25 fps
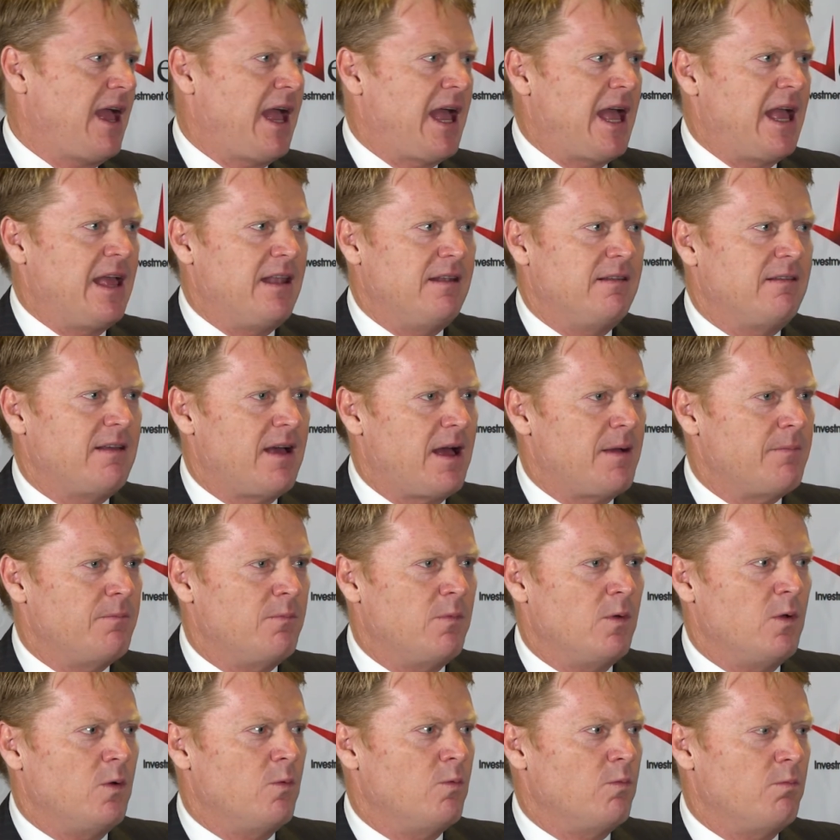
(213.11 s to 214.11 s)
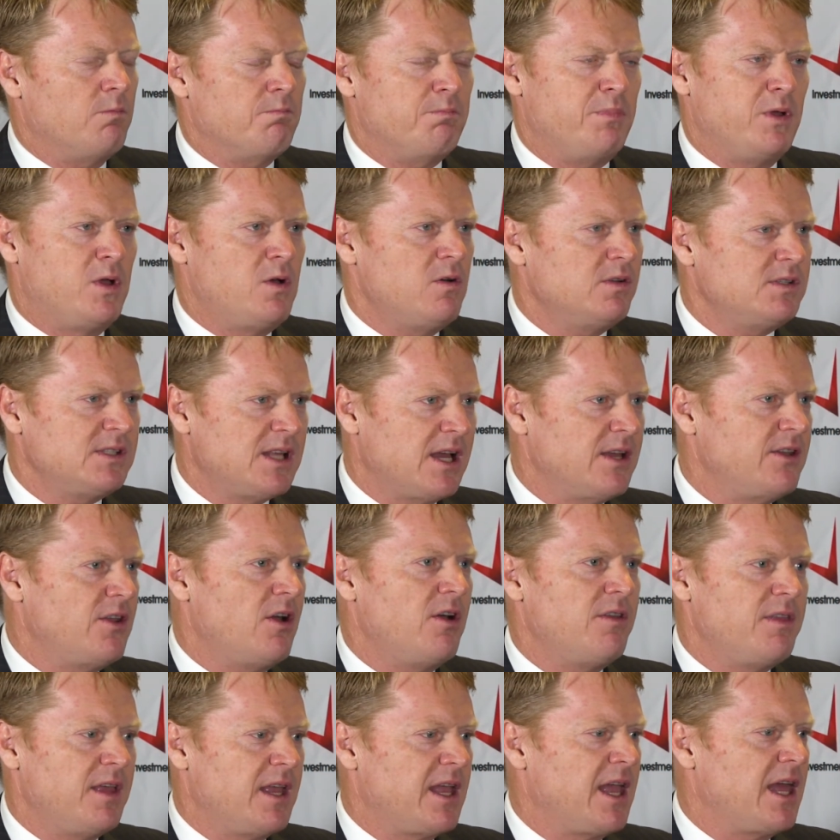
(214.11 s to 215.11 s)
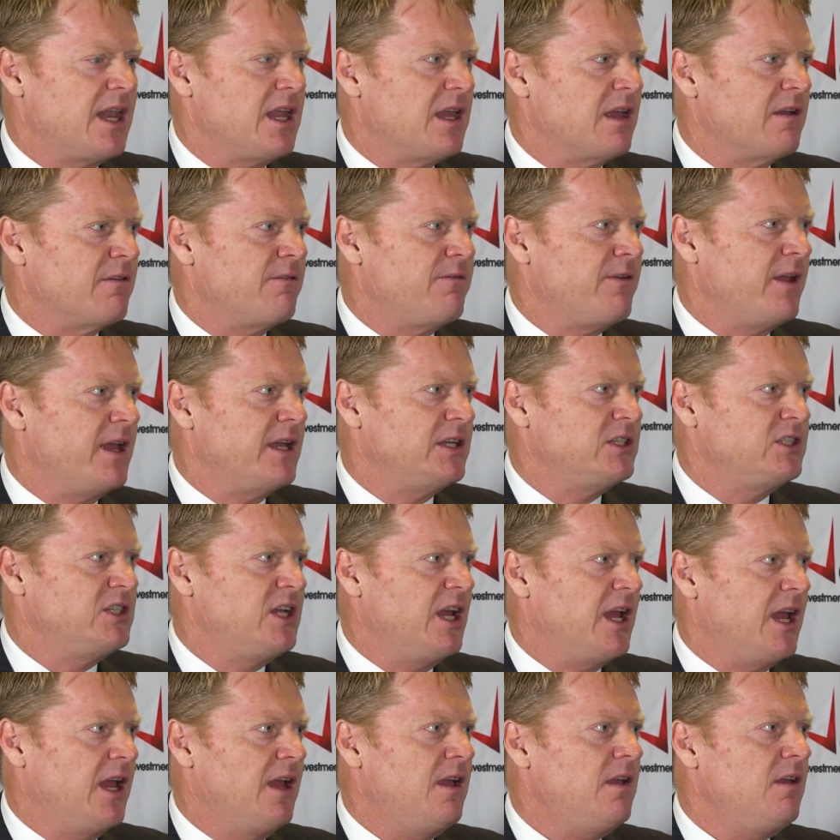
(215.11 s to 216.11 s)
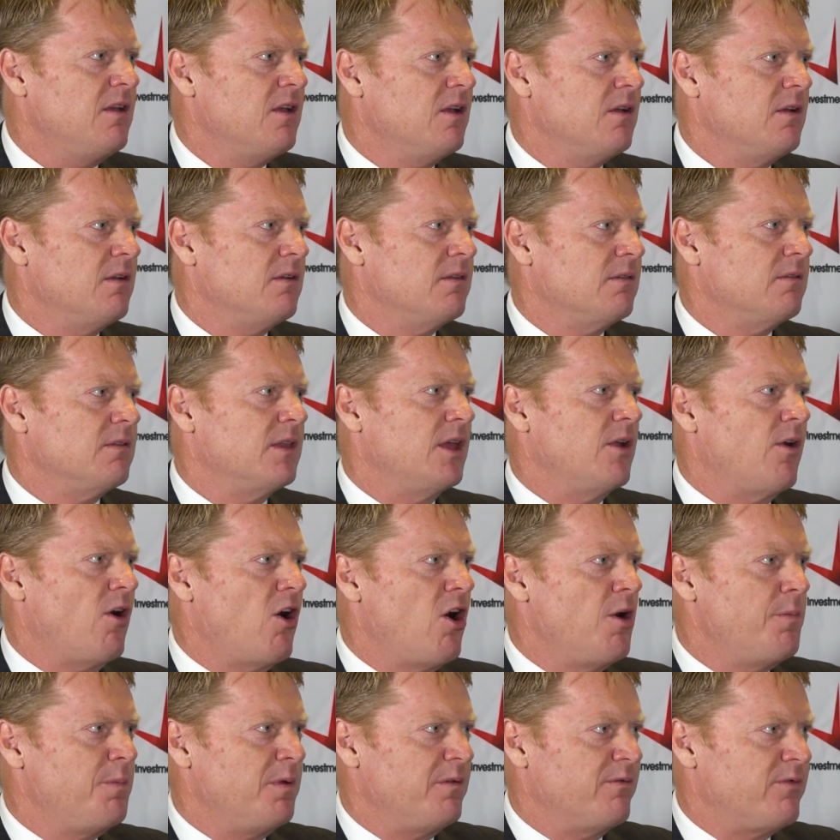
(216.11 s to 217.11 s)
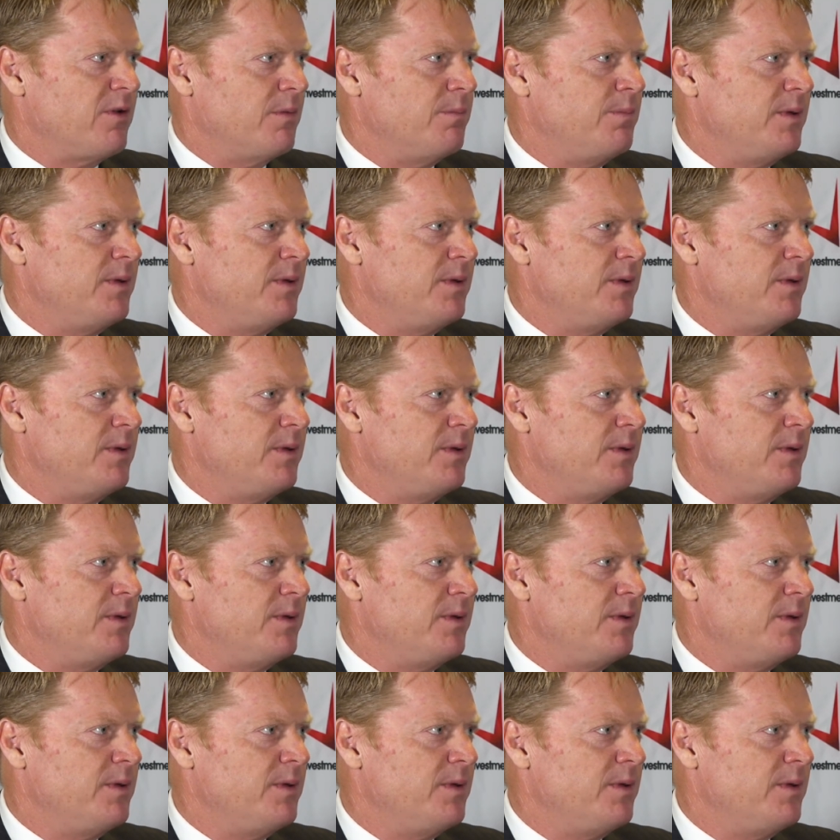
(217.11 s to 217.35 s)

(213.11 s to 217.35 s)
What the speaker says: And because they know they're getting a fair share, they're open for